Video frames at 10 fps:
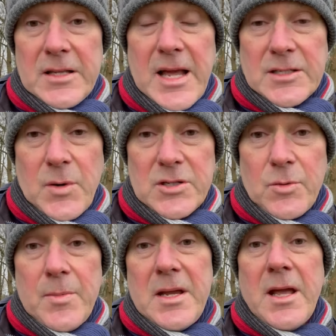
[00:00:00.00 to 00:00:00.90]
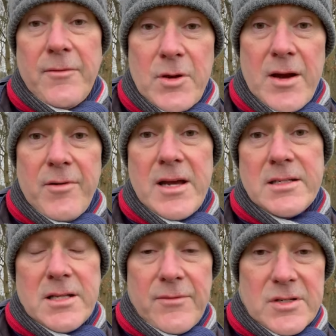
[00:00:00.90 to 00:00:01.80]
Next question will be, have you
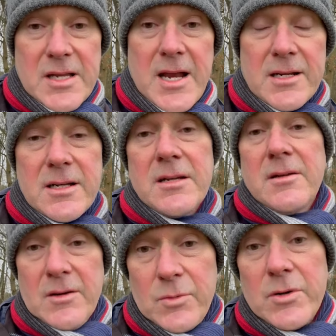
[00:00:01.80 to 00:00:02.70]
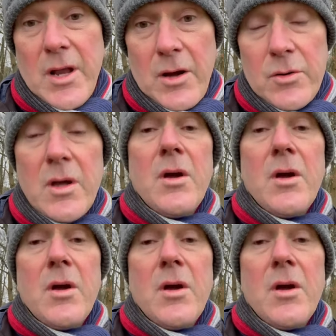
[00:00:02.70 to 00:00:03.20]
aerated, have you sanded it? Well, no.